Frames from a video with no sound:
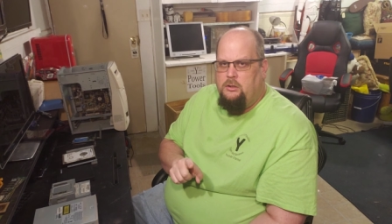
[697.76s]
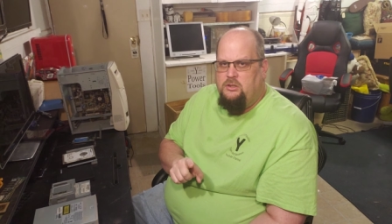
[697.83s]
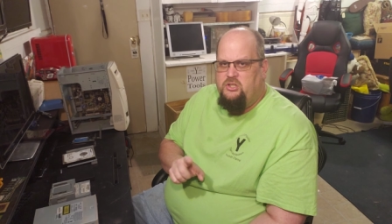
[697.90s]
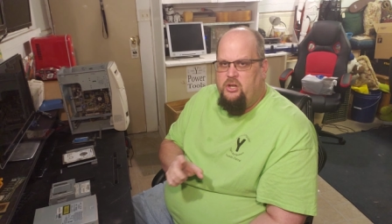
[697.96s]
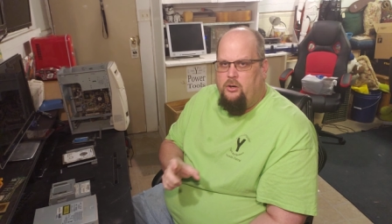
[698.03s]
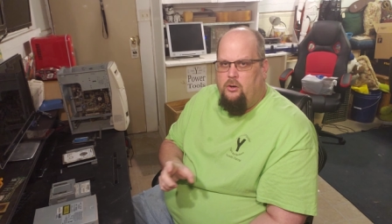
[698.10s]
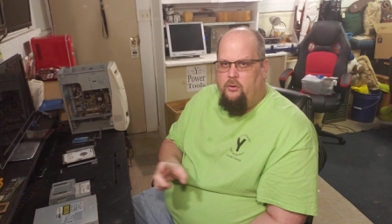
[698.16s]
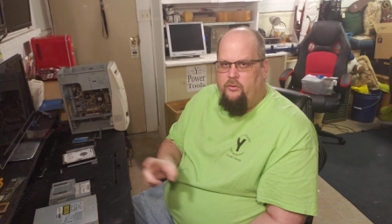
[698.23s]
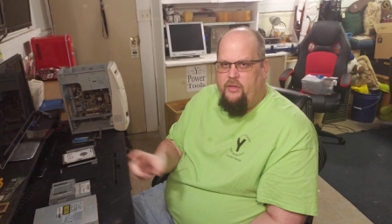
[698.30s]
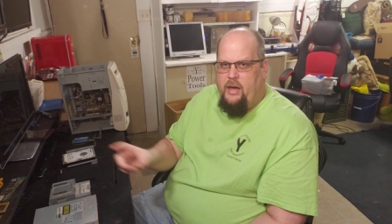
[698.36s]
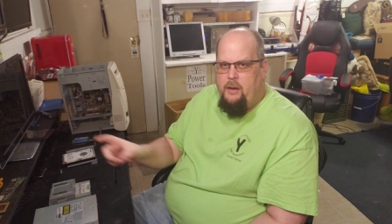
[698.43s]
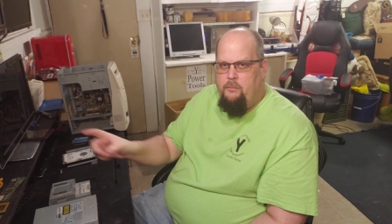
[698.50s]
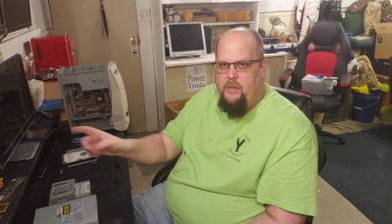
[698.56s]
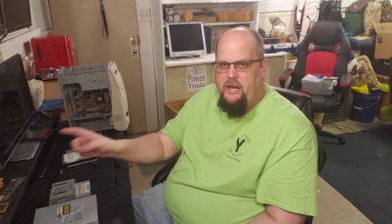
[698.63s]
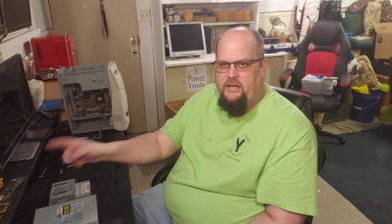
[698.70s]
So
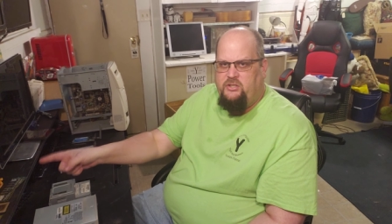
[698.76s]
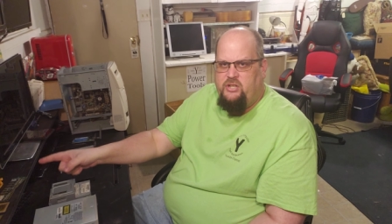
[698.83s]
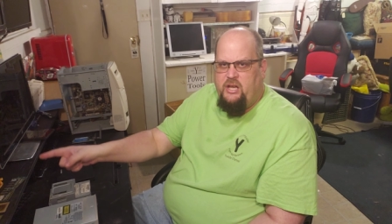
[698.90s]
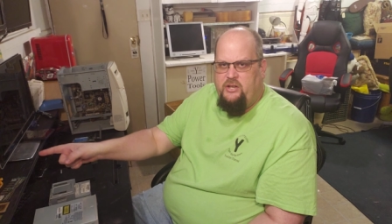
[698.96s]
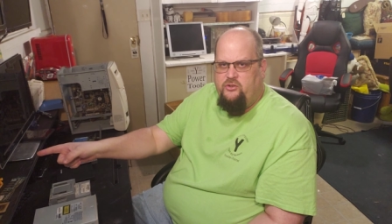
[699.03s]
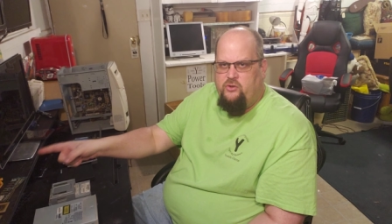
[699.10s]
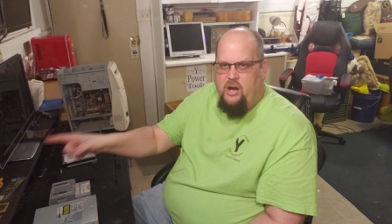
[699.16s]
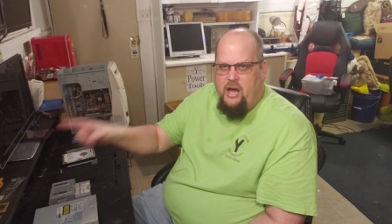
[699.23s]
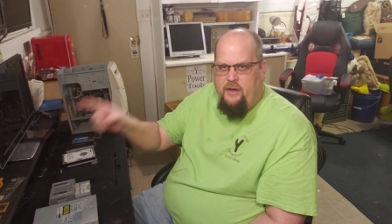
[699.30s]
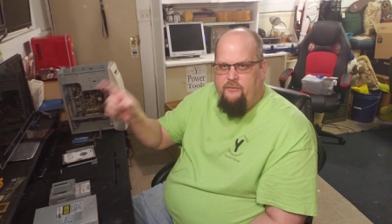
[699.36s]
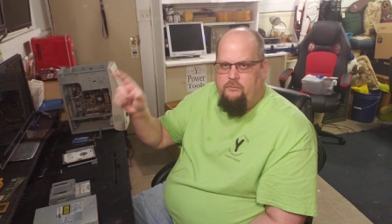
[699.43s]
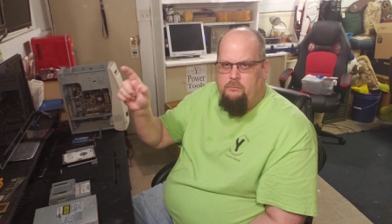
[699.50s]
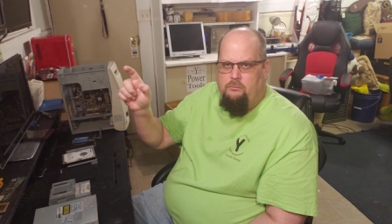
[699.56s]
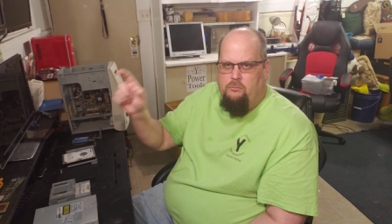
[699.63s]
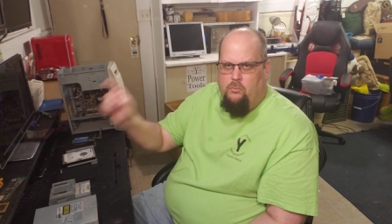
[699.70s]
that makes that drive
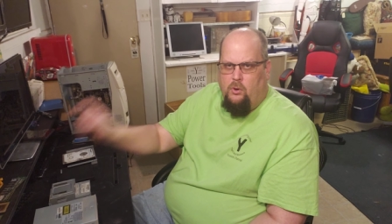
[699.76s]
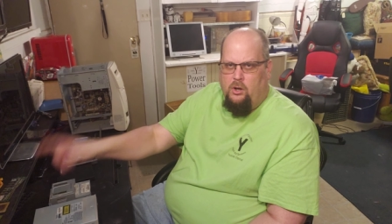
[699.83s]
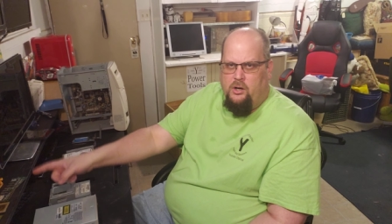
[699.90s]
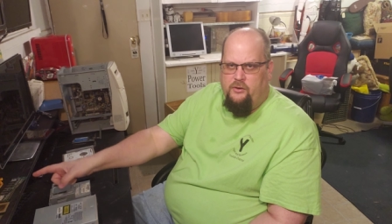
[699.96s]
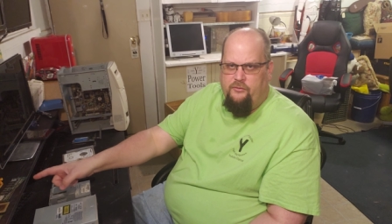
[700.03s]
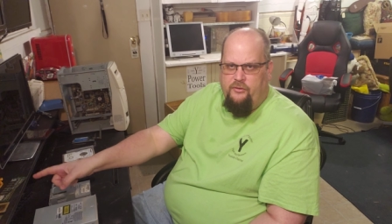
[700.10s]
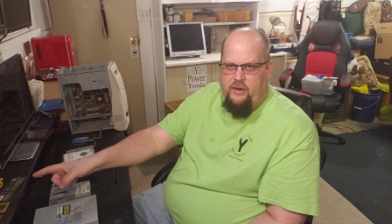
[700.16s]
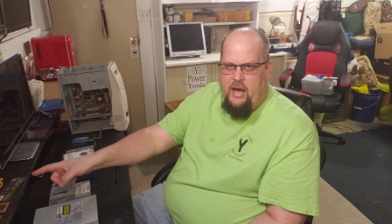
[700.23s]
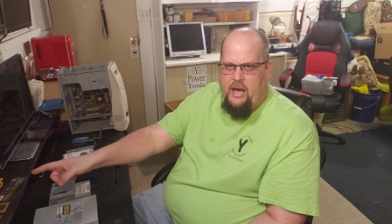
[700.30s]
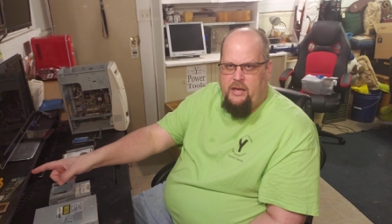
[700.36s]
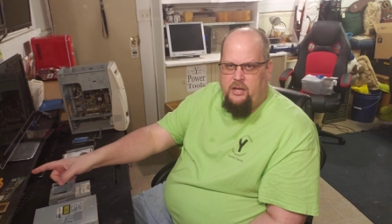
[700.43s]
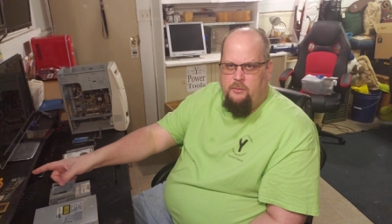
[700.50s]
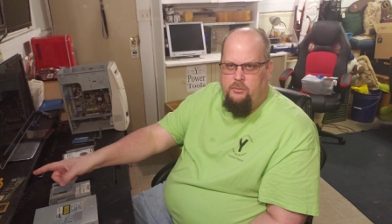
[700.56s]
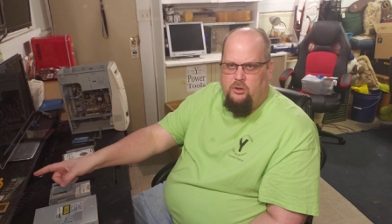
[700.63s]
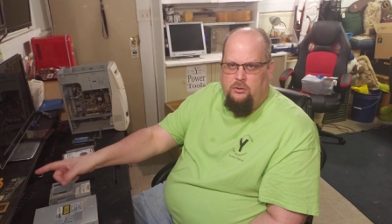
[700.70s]
more
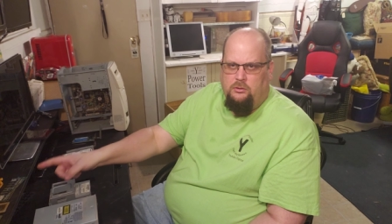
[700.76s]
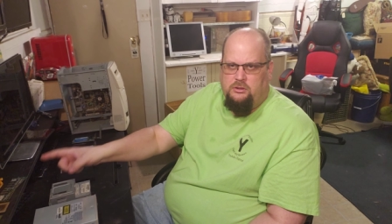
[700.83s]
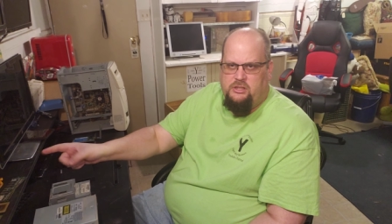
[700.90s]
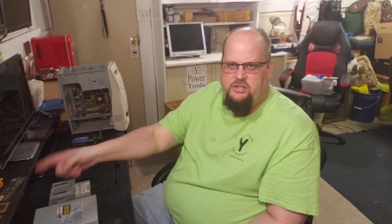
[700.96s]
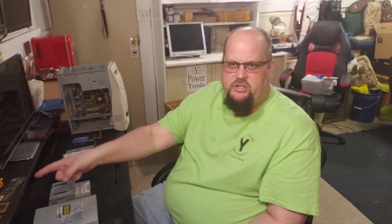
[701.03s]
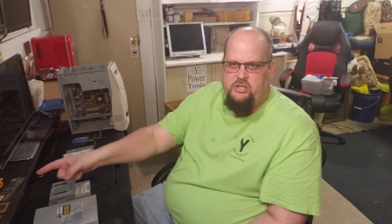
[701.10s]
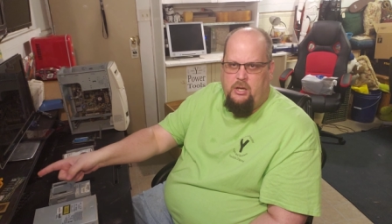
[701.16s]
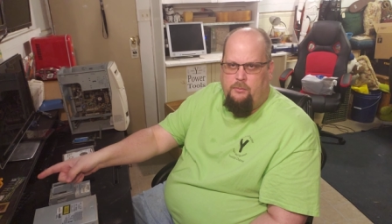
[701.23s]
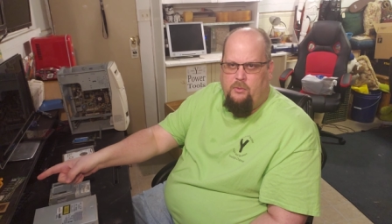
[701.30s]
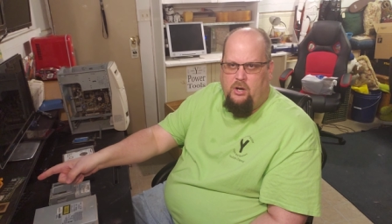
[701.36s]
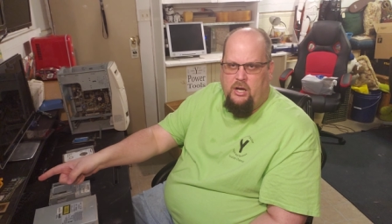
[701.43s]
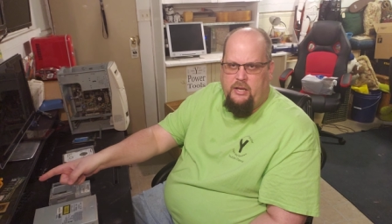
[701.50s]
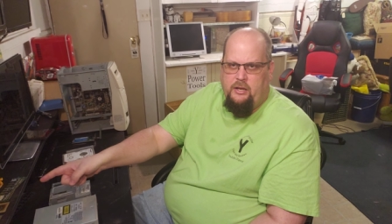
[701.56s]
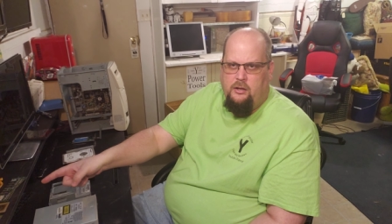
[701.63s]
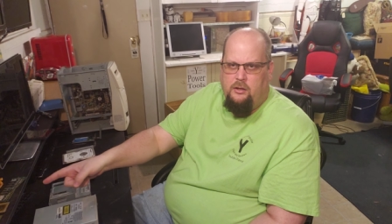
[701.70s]
valuable to
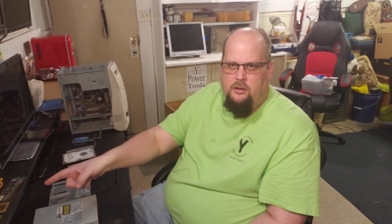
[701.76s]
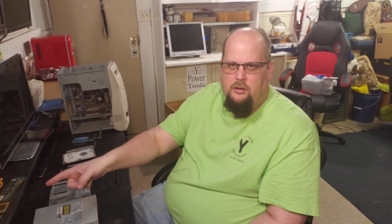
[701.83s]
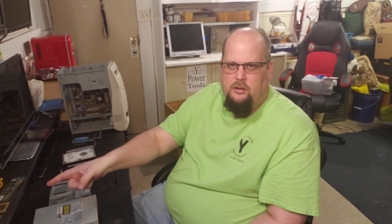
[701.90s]
someone